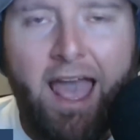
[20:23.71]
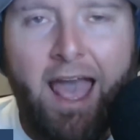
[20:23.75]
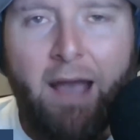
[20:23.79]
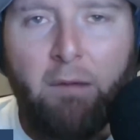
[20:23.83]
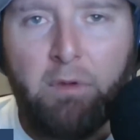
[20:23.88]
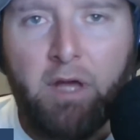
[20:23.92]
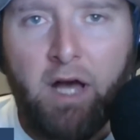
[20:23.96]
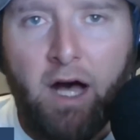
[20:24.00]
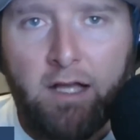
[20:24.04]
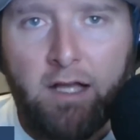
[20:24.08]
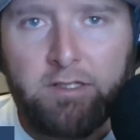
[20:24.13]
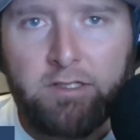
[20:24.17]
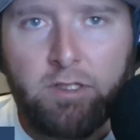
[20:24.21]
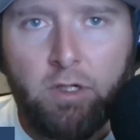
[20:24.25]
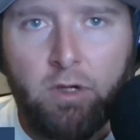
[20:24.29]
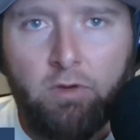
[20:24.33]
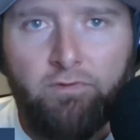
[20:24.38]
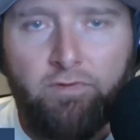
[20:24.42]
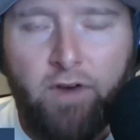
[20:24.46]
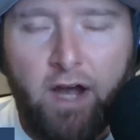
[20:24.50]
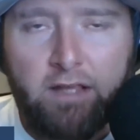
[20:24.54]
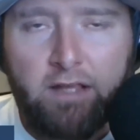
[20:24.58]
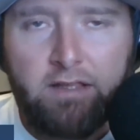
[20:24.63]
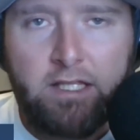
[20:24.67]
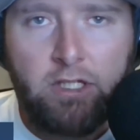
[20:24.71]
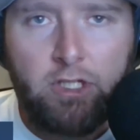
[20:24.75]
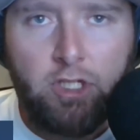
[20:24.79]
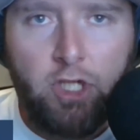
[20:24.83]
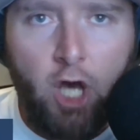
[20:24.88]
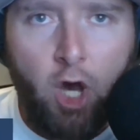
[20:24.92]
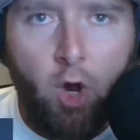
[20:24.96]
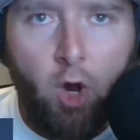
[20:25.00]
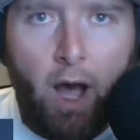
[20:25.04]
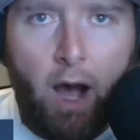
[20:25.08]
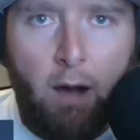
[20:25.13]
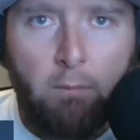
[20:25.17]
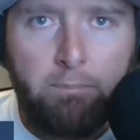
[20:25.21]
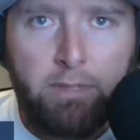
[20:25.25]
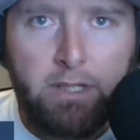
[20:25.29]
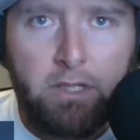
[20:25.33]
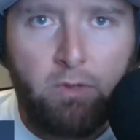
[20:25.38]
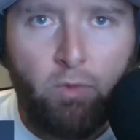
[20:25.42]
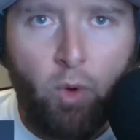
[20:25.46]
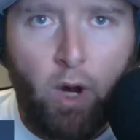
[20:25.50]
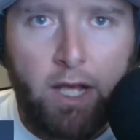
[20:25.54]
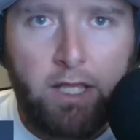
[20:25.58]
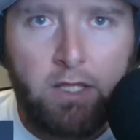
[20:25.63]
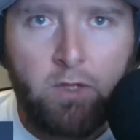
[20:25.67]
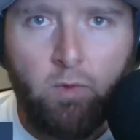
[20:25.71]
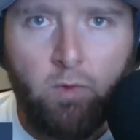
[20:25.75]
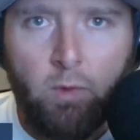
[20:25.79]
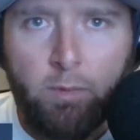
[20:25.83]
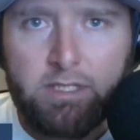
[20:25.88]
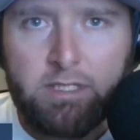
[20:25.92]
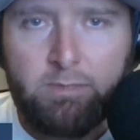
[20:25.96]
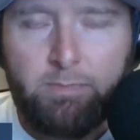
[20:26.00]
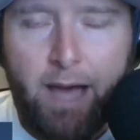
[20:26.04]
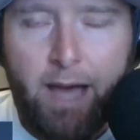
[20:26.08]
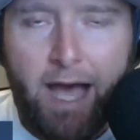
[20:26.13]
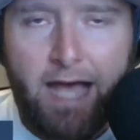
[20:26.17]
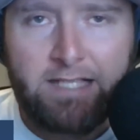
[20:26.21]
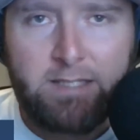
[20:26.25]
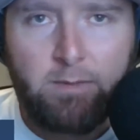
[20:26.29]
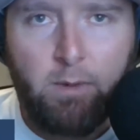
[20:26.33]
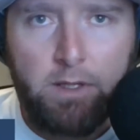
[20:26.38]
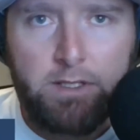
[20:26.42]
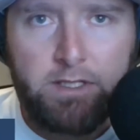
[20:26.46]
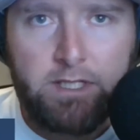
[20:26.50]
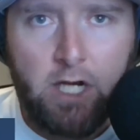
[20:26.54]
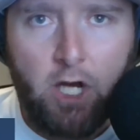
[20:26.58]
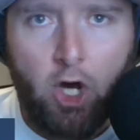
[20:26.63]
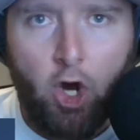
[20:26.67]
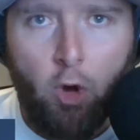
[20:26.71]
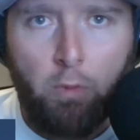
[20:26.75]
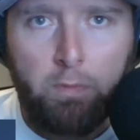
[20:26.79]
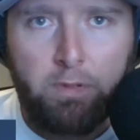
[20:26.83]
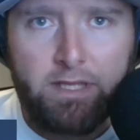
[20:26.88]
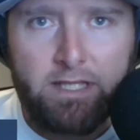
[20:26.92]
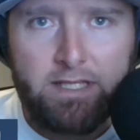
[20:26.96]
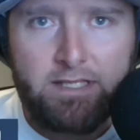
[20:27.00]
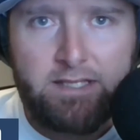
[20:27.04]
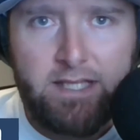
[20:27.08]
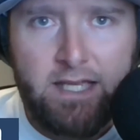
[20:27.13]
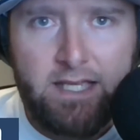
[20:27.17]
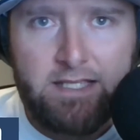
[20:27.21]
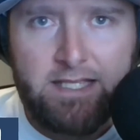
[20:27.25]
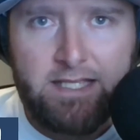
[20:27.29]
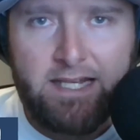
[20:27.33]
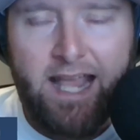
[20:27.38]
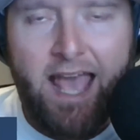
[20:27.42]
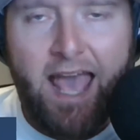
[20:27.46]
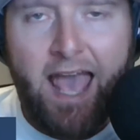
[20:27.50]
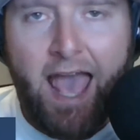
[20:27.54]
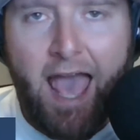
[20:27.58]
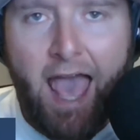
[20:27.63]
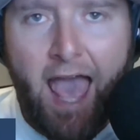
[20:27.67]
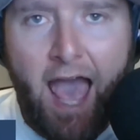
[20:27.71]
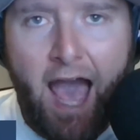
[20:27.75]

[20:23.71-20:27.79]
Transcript: And we also finally know how BYU women's basketball is going to open the season